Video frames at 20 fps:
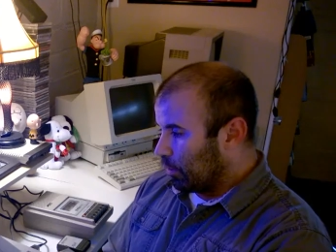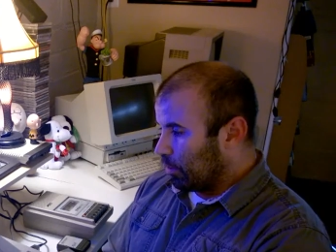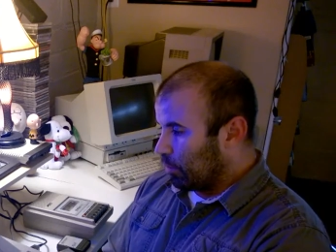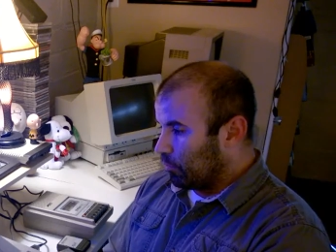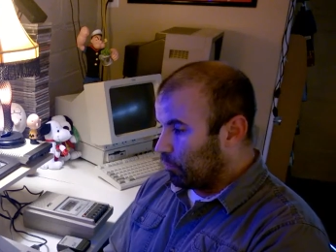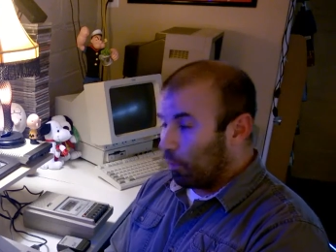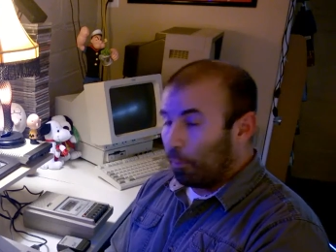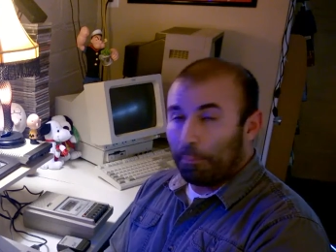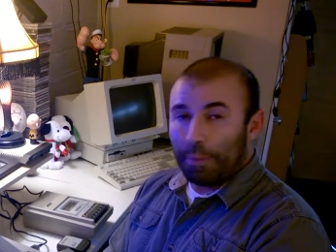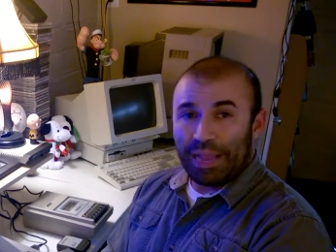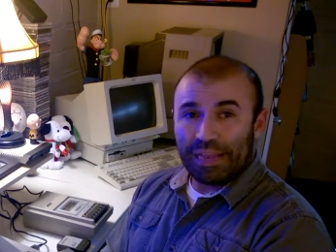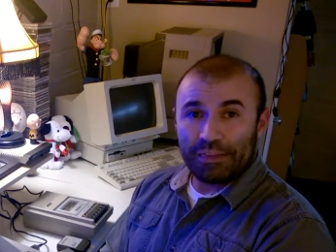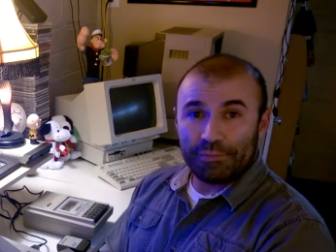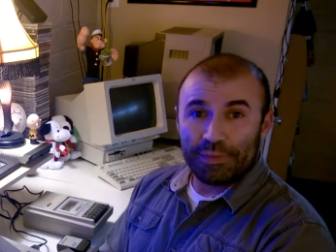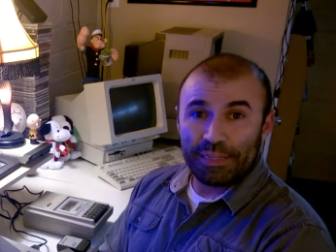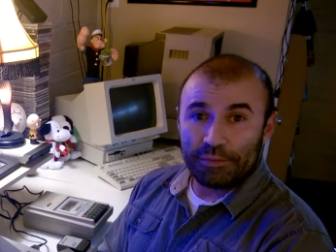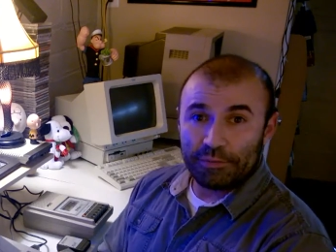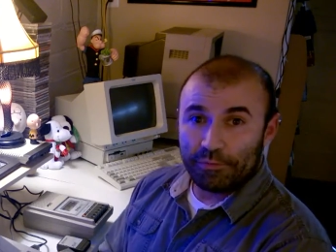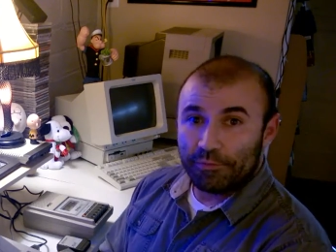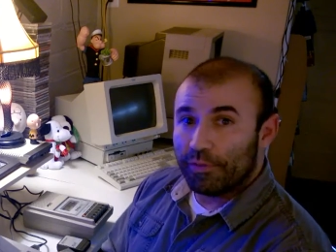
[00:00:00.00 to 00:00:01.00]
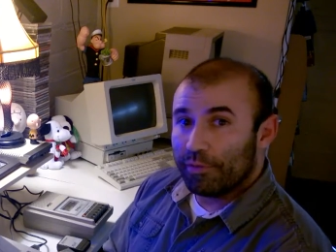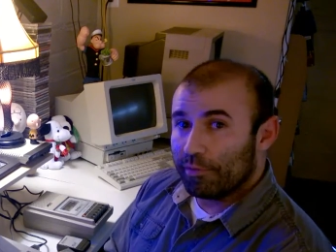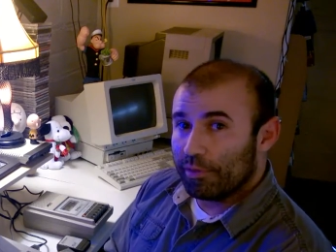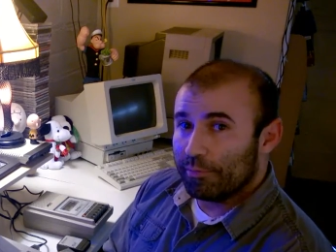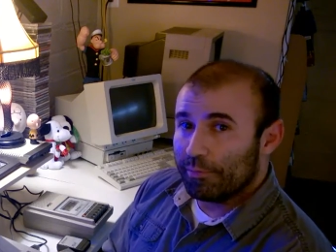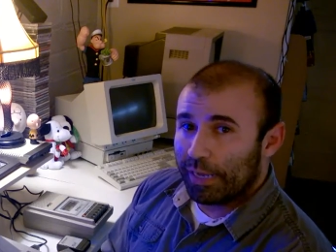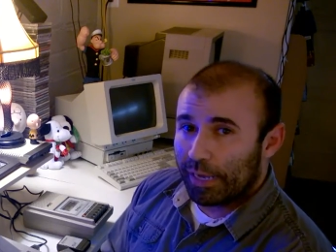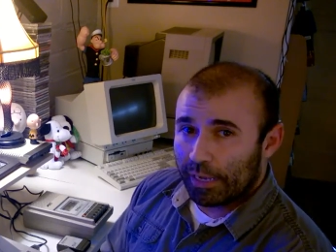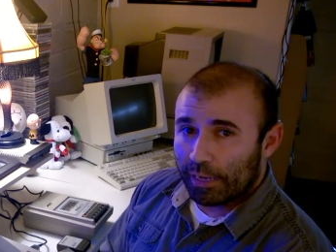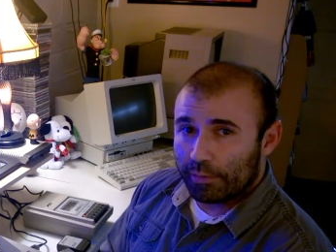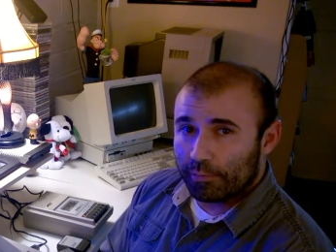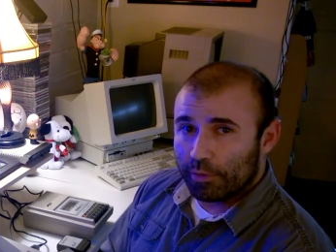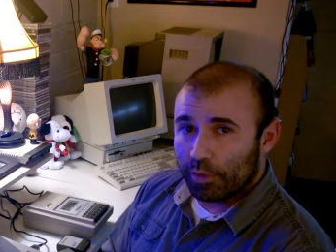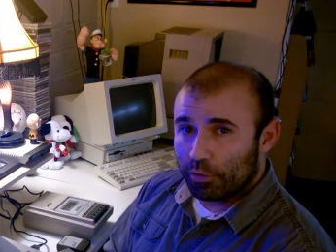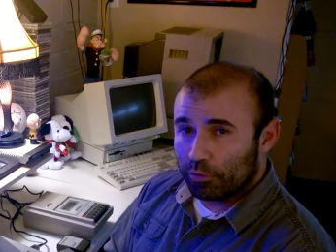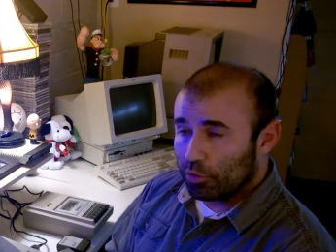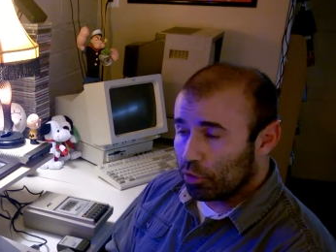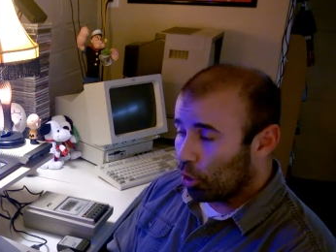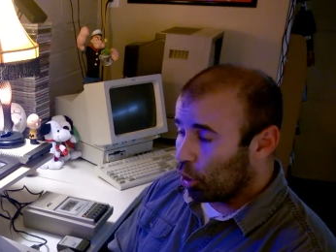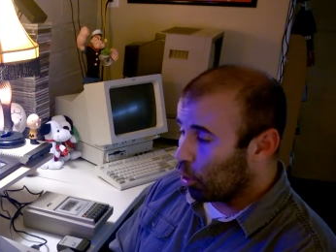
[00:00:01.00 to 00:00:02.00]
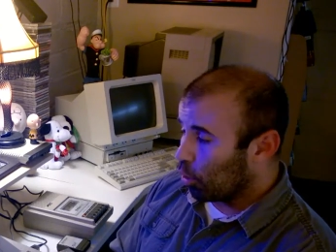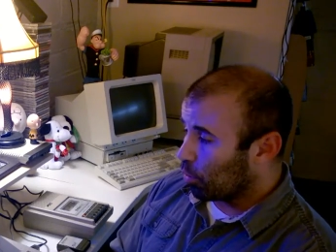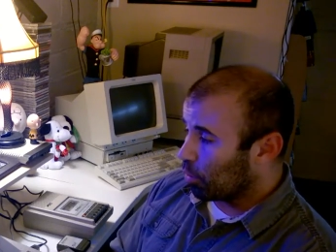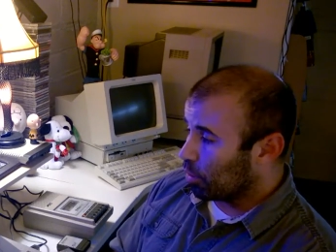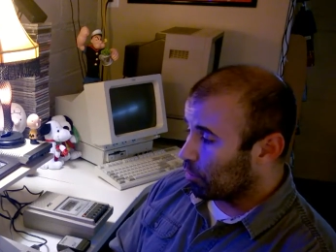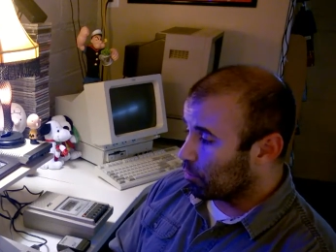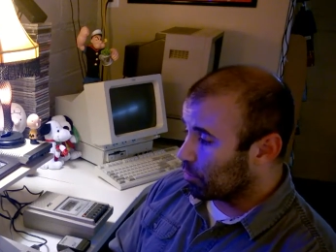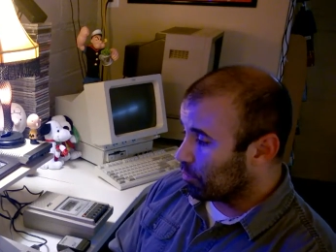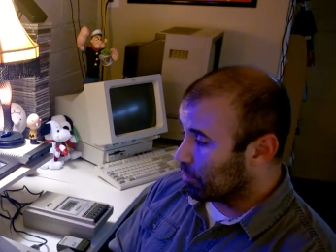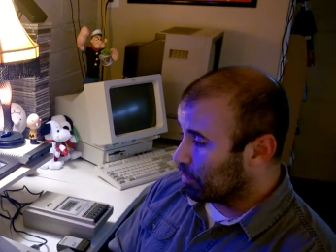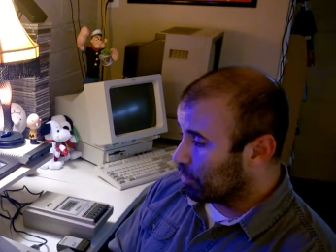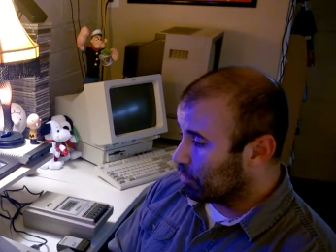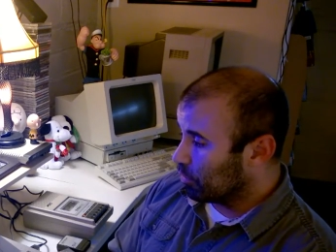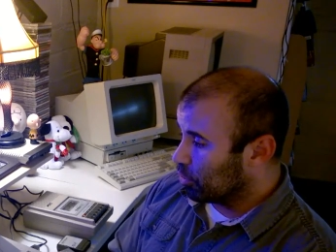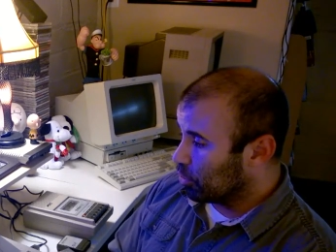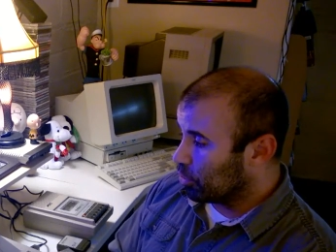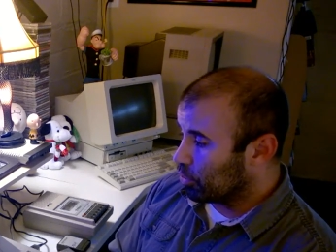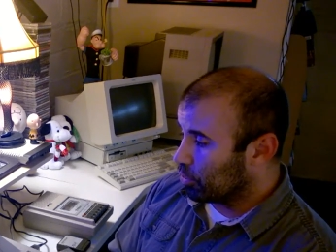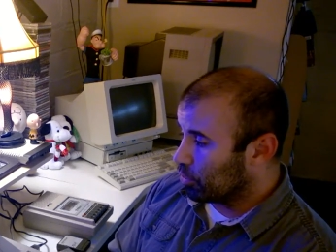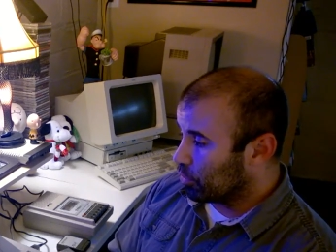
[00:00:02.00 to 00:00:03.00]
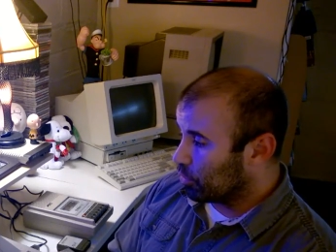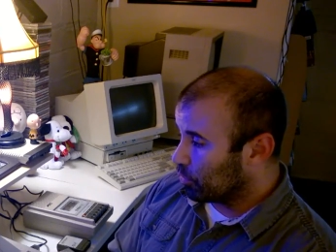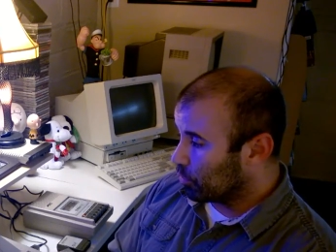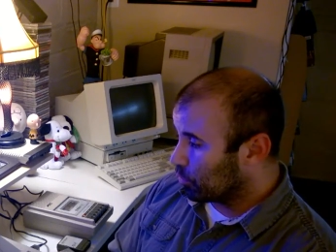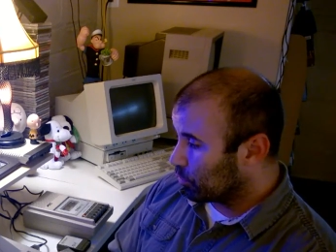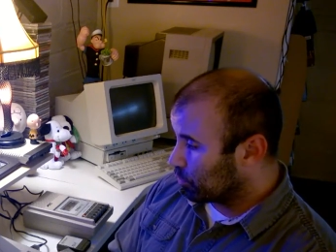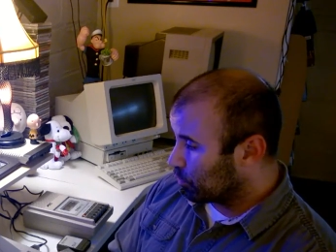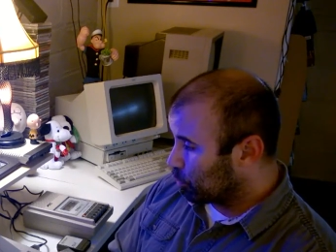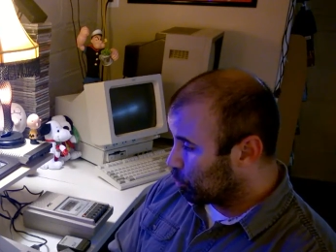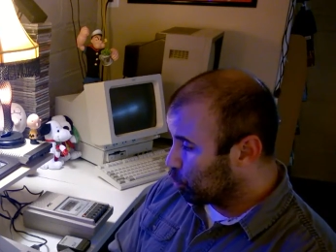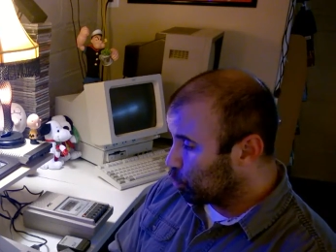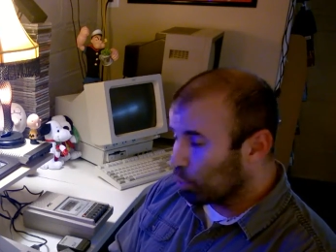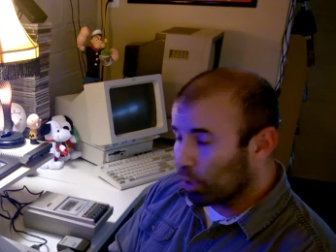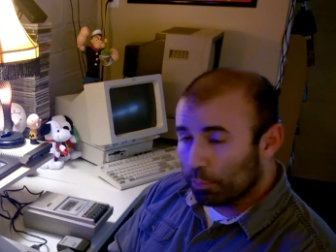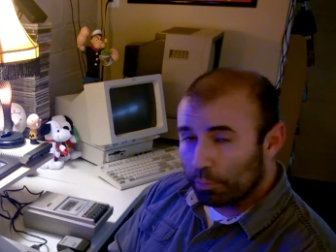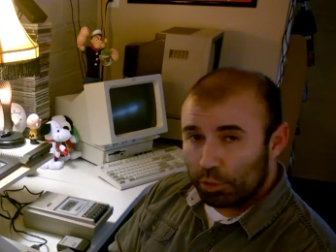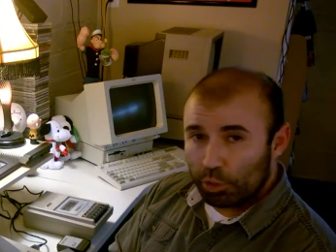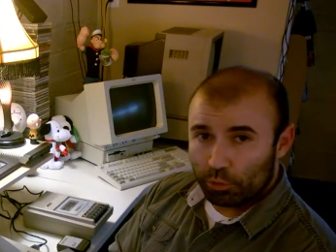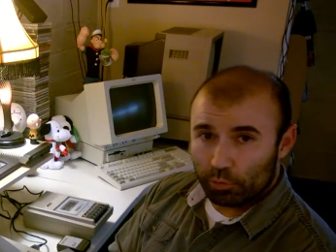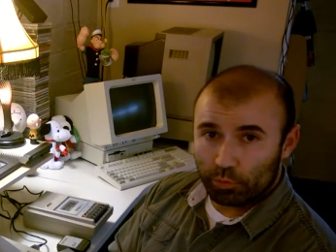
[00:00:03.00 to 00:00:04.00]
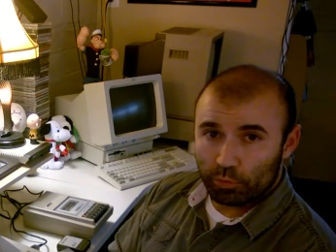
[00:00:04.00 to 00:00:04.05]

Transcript: back in 1979, Atari released two computers,